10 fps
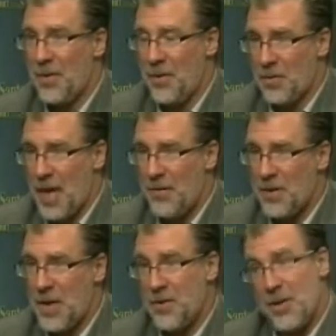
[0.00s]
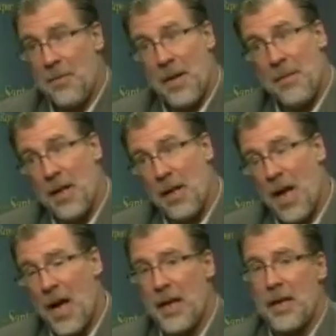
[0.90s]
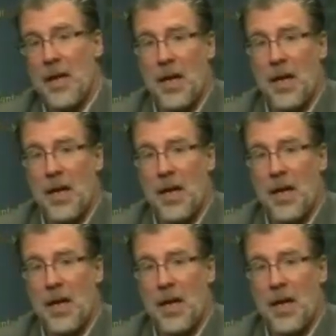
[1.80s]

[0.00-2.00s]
in those conversations? It may be a lot.